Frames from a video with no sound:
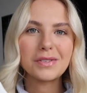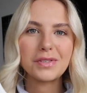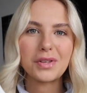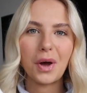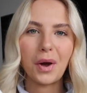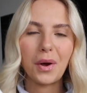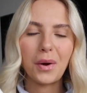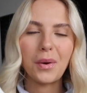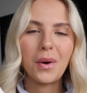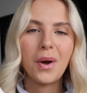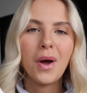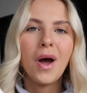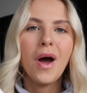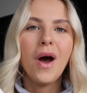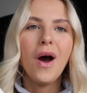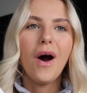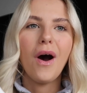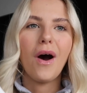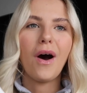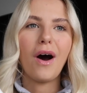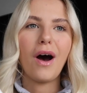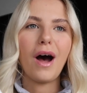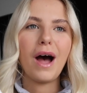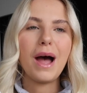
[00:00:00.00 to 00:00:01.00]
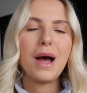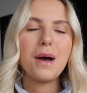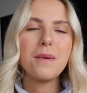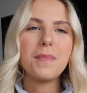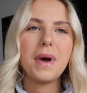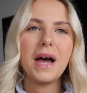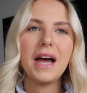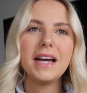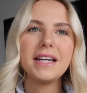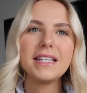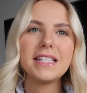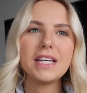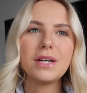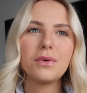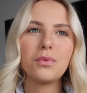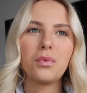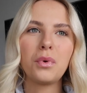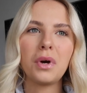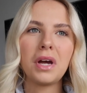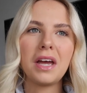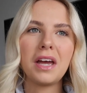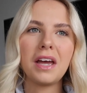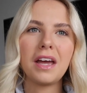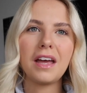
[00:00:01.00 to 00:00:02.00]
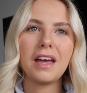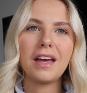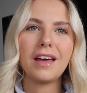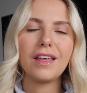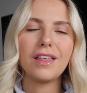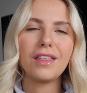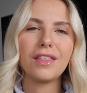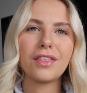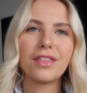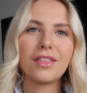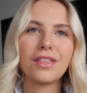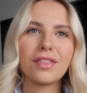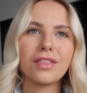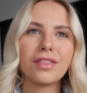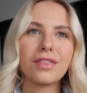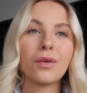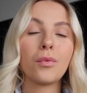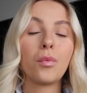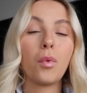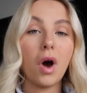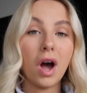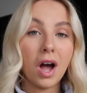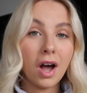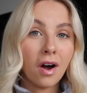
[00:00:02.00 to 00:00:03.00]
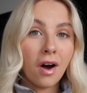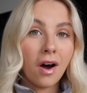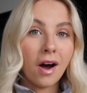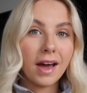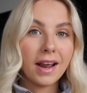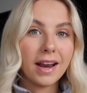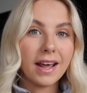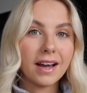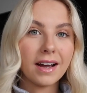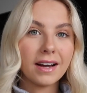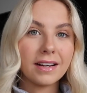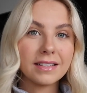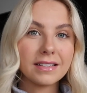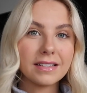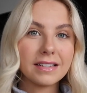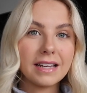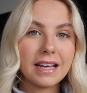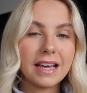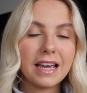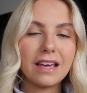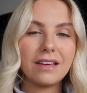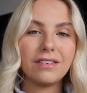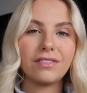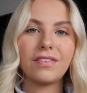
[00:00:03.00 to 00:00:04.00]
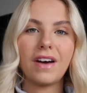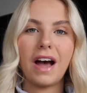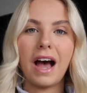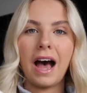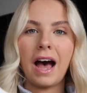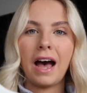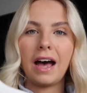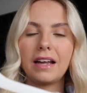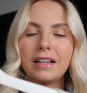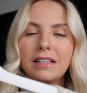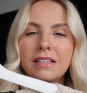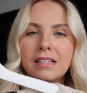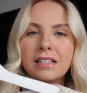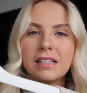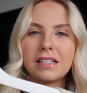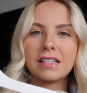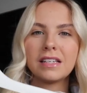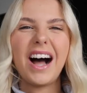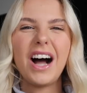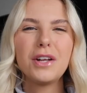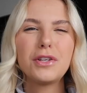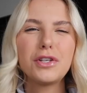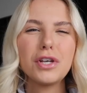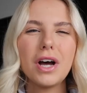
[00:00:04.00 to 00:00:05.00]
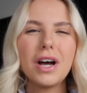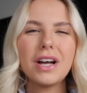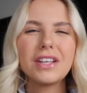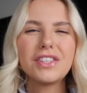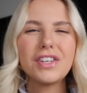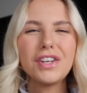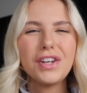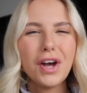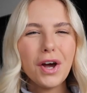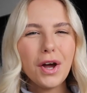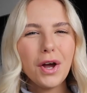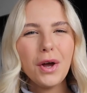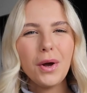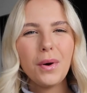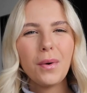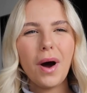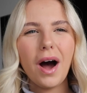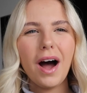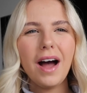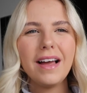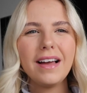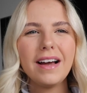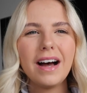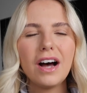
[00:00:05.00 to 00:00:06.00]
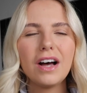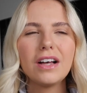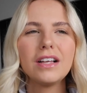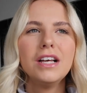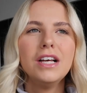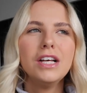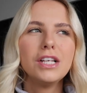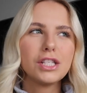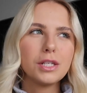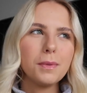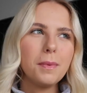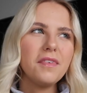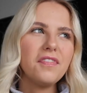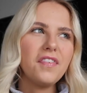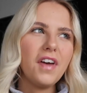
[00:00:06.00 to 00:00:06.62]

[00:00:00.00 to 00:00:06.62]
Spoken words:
So I paired it with the white high neck underneath, and I don't know. To be